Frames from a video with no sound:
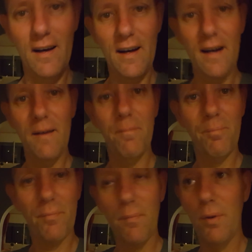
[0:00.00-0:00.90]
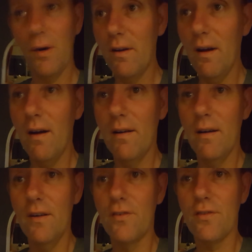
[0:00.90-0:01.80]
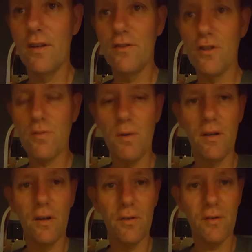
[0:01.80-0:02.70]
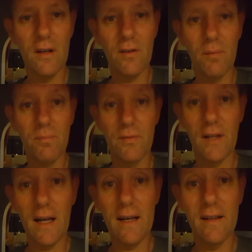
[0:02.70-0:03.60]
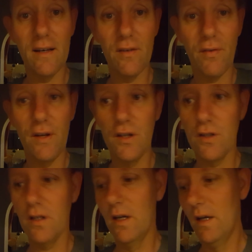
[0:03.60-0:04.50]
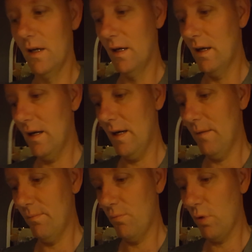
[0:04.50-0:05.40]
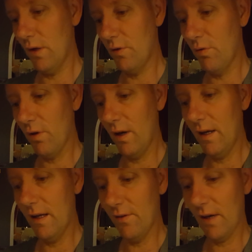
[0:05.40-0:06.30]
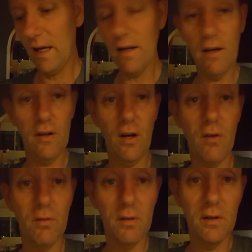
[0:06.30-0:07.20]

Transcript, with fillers: Um, but yeah, it's it's just one of those things. I'm delighted that it's finished. Um, will I do 30 days again? I don't know.